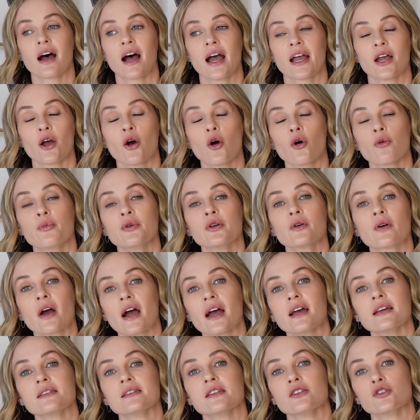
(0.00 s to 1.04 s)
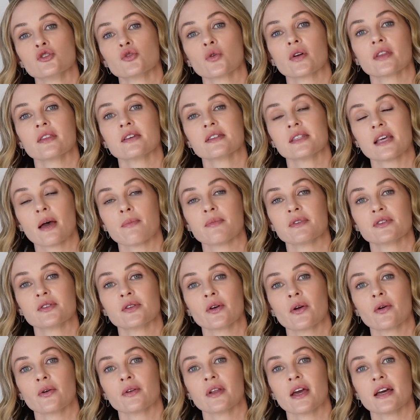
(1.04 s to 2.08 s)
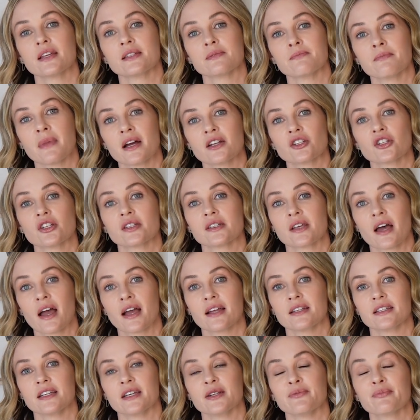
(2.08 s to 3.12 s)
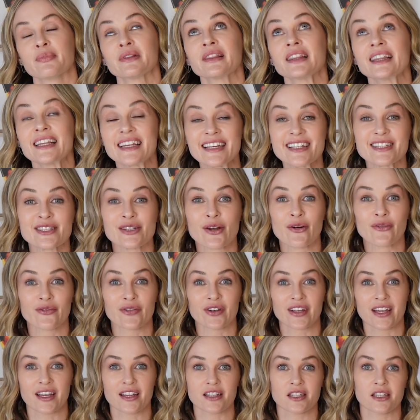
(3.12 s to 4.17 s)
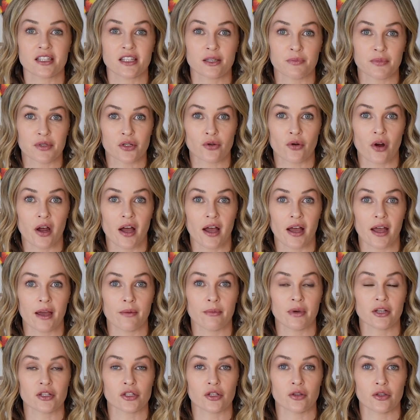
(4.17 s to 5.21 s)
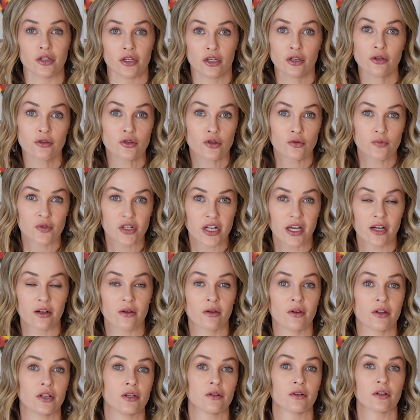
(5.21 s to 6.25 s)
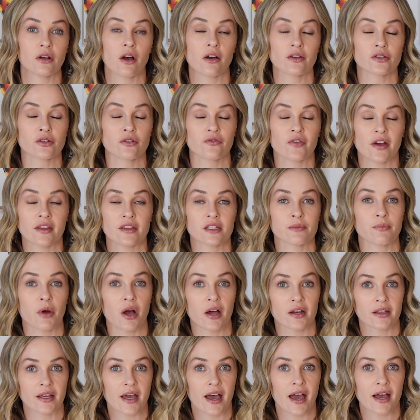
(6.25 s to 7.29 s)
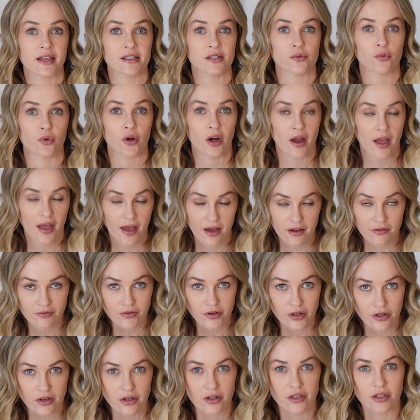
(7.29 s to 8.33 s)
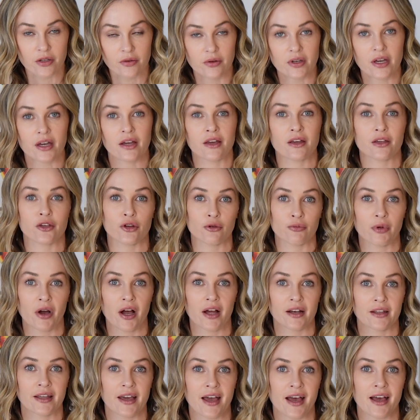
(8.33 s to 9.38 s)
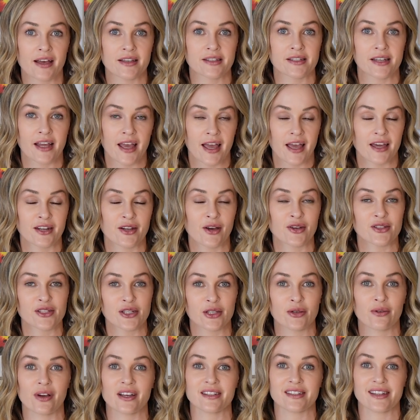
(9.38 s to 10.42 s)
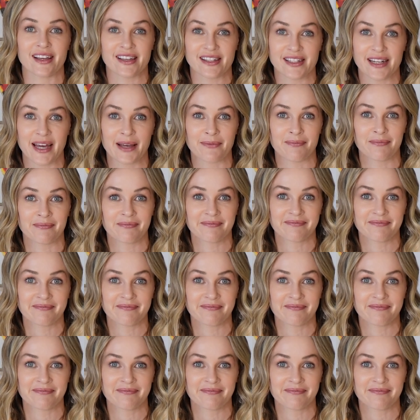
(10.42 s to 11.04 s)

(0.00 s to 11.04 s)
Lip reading: I hope you guys enjoyed this episode as much as I did. Please don't forget to subscribe to the YouTube channel, and you can also find this podcast wherever you get your podcast, and I'll see you guys next time.